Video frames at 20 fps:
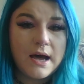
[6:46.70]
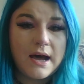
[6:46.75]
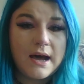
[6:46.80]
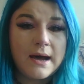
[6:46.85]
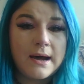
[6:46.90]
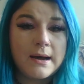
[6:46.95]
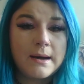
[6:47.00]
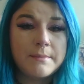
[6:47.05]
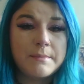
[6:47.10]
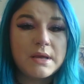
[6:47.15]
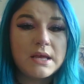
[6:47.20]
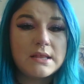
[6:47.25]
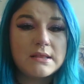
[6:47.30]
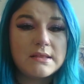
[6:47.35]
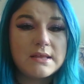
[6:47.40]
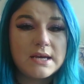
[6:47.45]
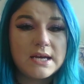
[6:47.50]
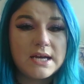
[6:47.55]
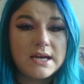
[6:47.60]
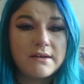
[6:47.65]

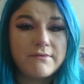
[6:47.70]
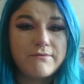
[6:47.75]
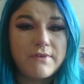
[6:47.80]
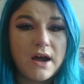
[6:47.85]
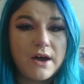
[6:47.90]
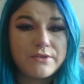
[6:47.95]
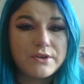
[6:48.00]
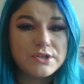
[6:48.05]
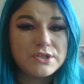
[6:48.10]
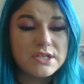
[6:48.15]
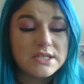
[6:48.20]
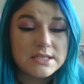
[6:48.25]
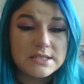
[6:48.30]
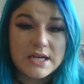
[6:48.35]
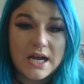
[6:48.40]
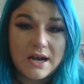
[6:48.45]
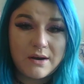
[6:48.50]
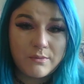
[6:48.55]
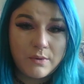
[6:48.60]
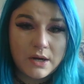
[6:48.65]
The father does
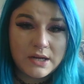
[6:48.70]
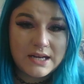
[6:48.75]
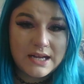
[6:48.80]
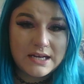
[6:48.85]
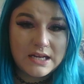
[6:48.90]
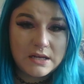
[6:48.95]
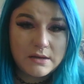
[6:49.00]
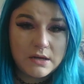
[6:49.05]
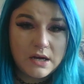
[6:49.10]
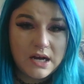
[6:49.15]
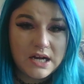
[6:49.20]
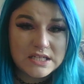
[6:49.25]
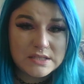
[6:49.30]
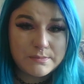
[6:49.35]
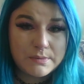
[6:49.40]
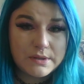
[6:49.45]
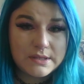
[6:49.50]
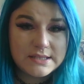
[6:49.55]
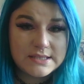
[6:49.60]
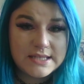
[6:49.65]
not want any
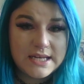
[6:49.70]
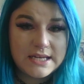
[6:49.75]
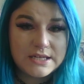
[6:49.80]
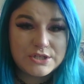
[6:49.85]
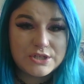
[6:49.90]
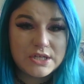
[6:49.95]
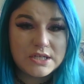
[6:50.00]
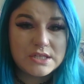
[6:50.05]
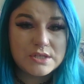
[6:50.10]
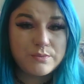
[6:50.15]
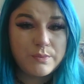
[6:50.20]
hospitalizations.